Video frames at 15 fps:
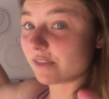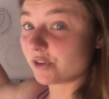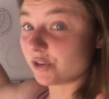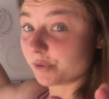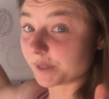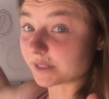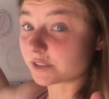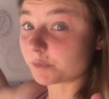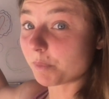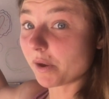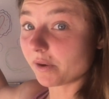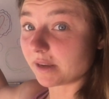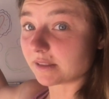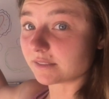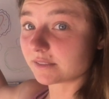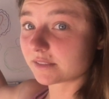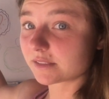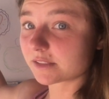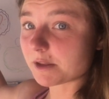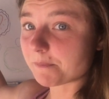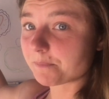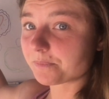the new
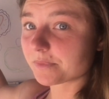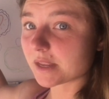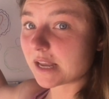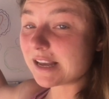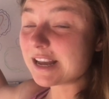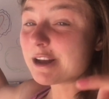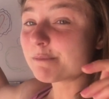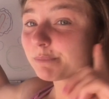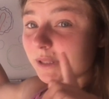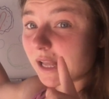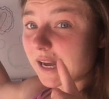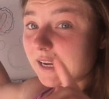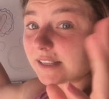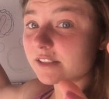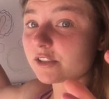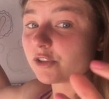experience Plus,